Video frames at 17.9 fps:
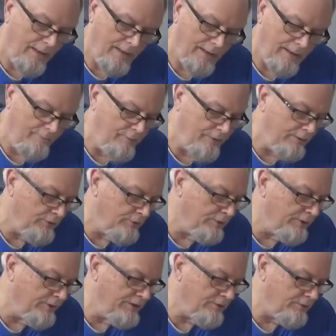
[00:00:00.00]
I've been
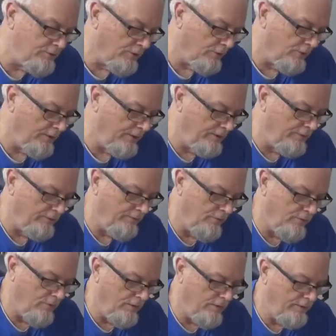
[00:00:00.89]
doing these drawings
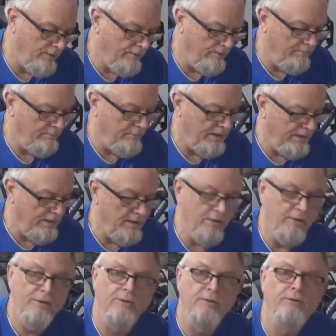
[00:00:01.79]
for many
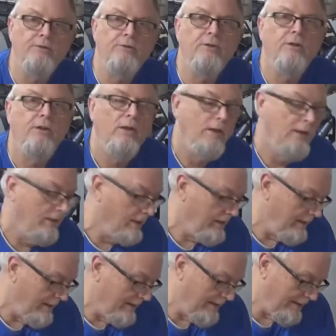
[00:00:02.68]
years
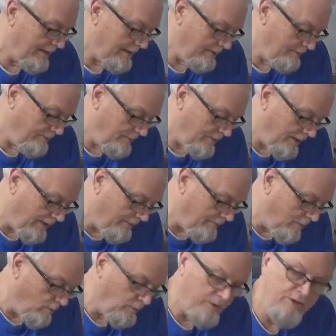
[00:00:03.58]
and I, have
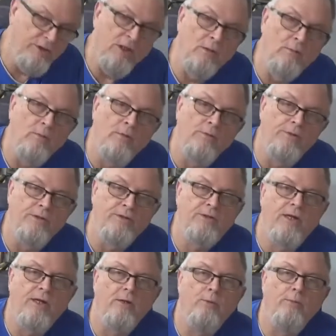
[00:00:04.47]
always done them on this
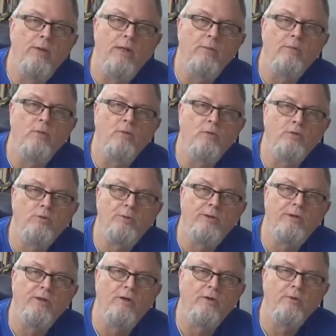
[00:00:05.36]
kind of paper, which we
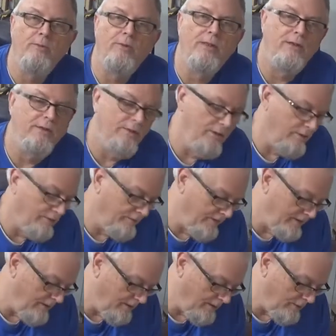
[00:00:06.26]
talked about in the other
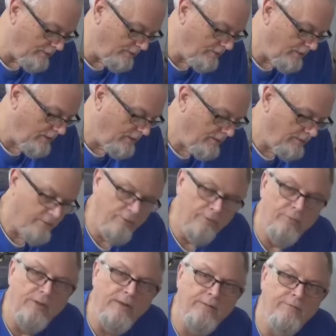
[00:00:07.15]
video, the
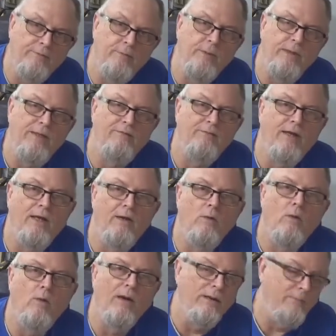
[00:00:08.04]
Rives BFK
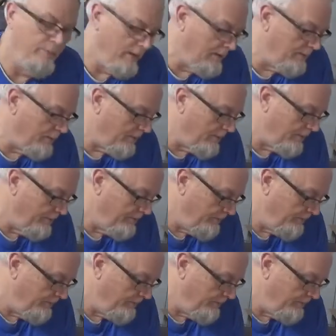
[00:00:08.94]
white paper.